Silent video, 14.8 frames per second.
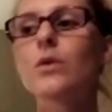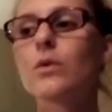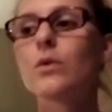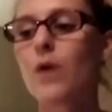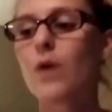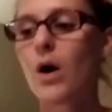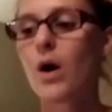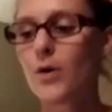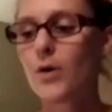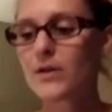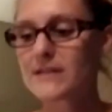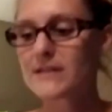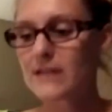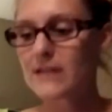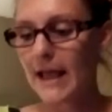
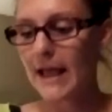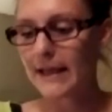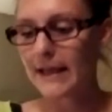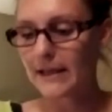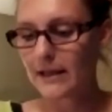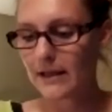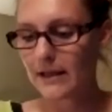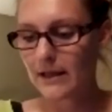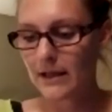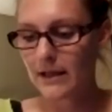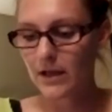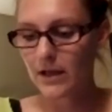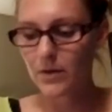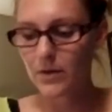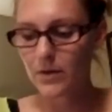almost like
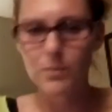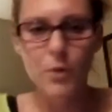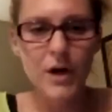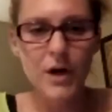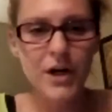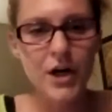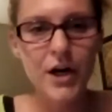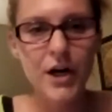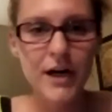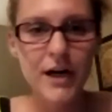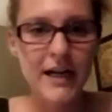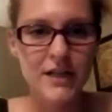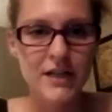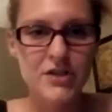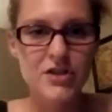more
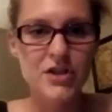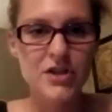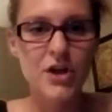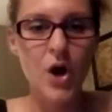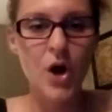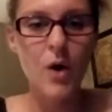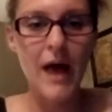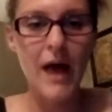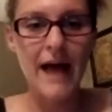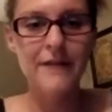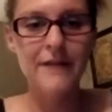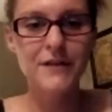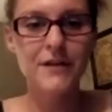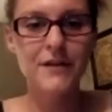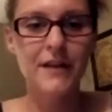courage to go
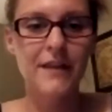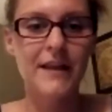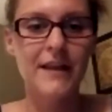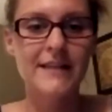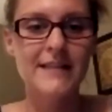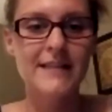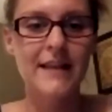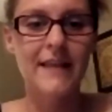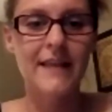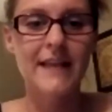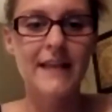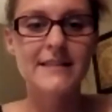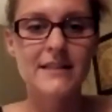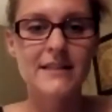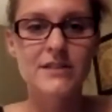after the things that they
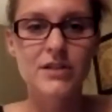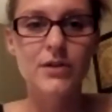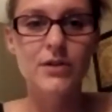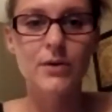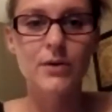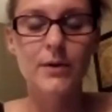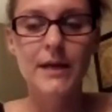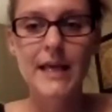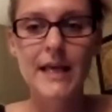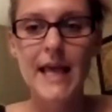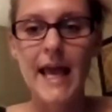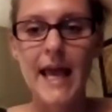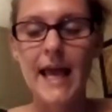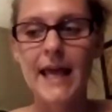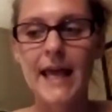did too.
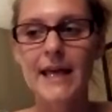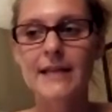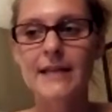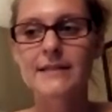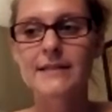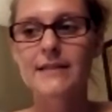And